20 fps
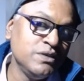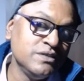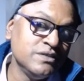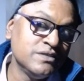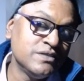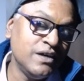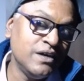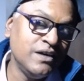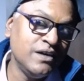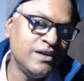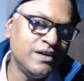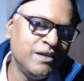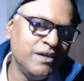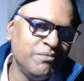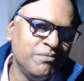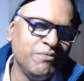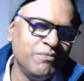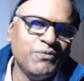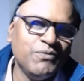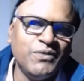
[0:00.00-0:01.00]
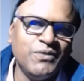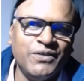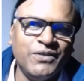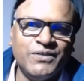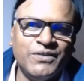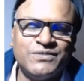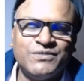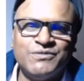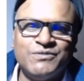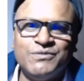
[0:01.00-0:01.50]
insulted before
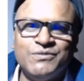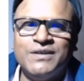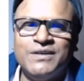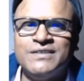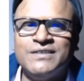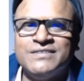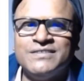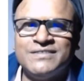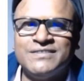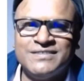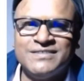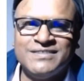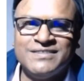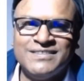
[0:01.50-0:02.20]
your students.